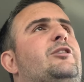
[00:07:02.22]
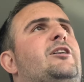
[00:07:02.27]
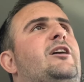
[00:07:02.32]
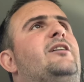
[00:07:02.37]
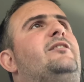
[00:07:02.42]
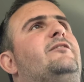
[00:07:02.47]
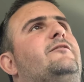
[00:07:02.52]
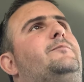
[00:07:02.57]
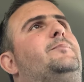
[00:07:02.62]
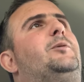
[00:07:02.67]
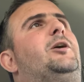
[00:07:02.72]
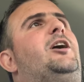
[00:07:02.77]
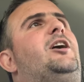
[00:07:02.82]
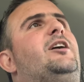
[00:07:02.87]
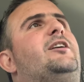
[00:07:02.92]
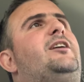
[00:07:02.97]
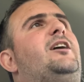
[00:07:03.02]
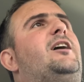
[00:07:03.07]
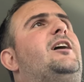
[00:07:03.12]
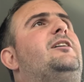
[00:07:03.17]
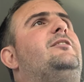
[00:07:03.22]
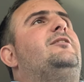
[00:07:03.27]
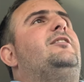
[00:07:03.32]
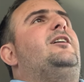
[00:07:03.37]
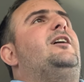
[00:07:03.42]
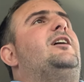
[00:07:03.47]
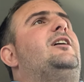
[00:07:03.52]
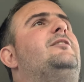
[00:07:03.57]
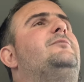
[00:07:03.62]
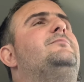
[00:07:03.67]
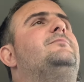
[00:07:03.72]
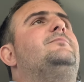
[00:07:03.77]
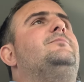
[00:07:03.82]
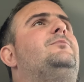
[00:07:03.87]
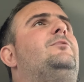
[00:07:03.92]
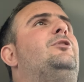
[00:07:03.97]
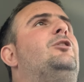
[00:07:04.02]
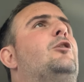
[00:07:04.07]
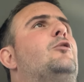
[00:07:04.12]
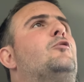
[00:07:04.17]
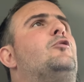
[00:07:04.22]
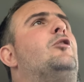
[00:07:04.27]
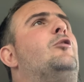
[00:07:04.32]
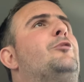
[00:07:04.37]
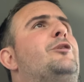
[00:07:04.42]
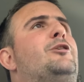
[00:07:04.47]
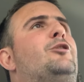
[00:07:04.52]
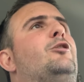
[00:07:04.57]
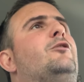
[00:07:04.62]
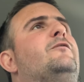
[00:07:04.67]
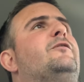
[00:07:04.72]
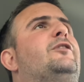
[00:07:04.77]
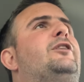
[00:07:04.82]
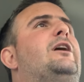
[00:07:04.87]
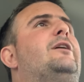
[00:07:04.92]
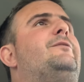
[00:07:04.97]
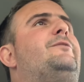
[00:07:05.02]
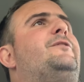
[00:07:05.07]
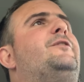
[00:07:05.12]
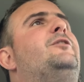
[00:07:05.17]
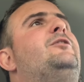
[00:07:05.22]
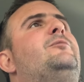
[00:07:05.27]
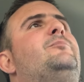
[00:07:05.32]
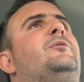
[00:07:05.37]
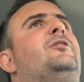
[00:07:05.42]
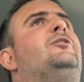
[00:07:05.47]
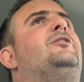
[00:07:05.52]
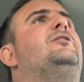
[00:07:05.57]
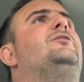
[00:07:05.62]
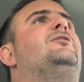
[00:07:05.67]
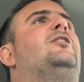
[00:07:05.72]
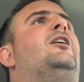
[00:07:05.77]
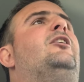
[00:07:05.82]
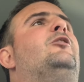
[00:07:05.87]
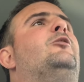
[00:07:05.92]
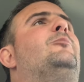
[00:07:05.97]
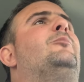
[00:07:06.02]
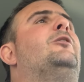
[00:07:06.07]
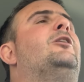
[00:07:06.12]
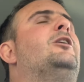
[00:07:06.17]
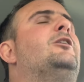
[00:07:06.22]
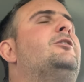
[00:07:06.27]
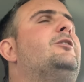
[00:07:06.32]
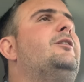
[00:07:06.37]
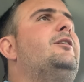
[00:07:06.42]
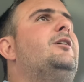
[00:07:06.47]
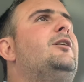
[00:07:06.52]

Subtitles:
kind of balk at you know, going over that $30 million mark.